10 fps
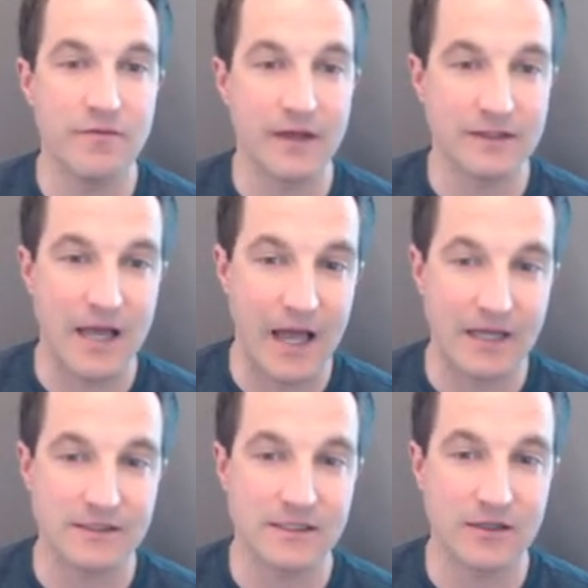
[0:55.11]

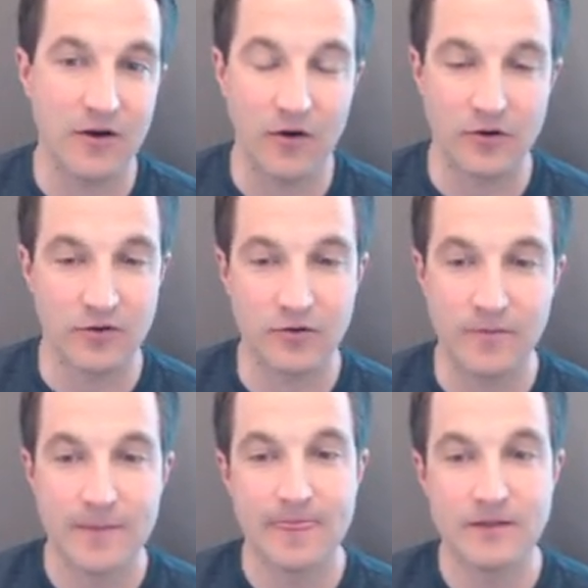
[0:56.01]
Fantastic article.
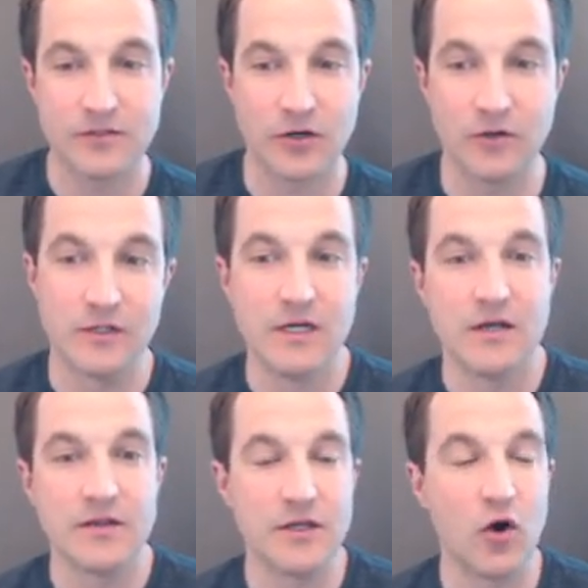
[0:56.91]
So
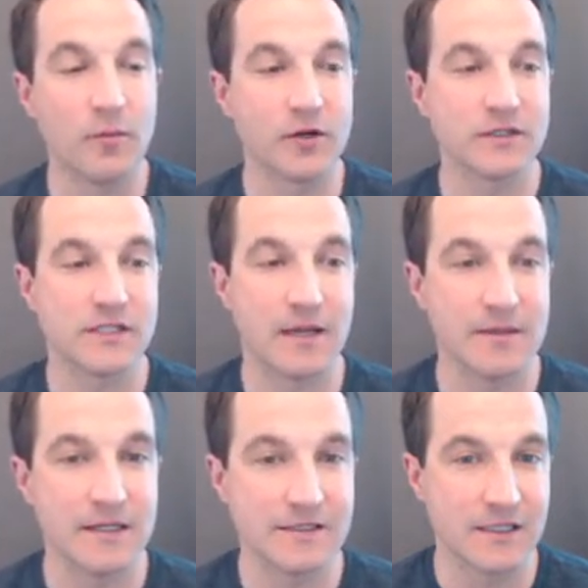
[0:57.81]
the homework
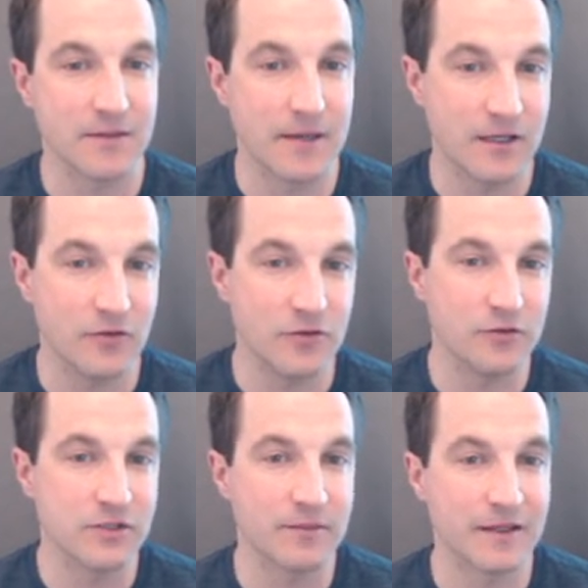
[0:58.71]
assignment is going to make you
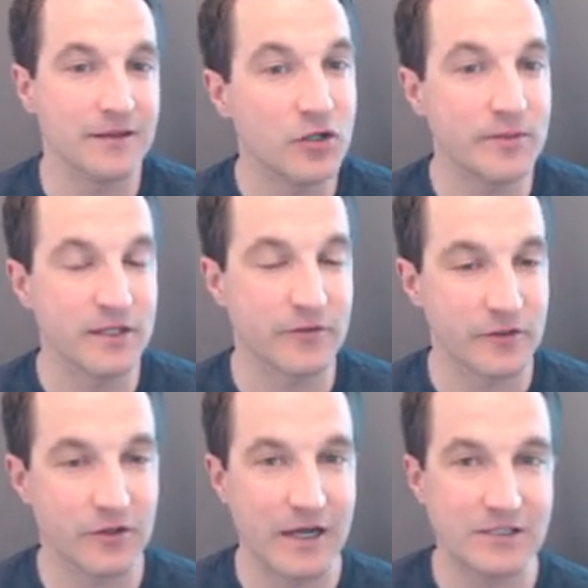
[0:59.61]
do something a little bit
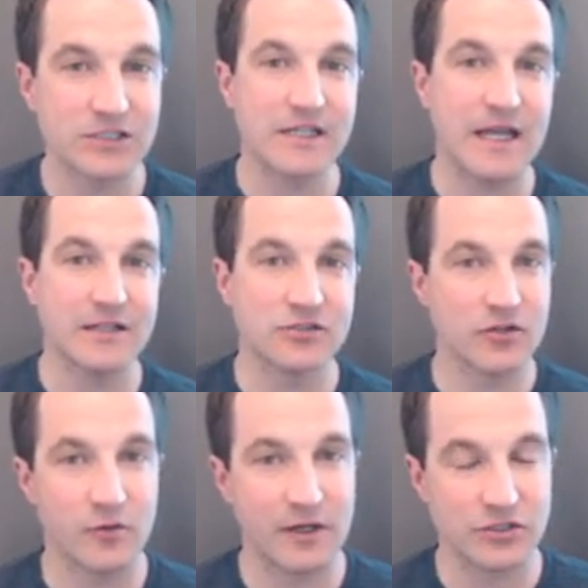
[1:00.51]
different. You're not just
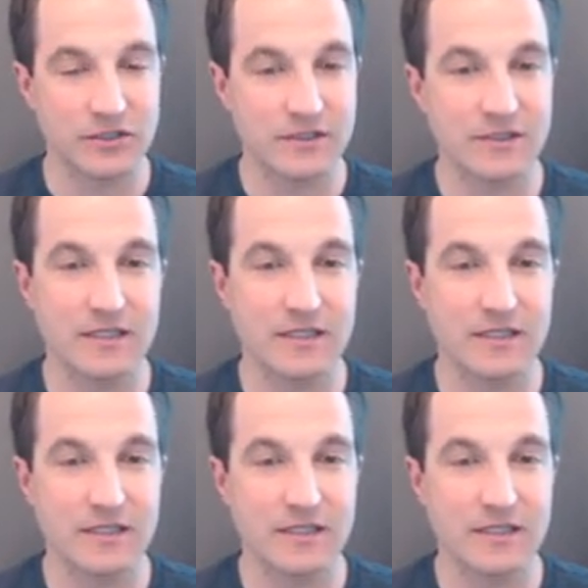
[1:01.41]
answering questions.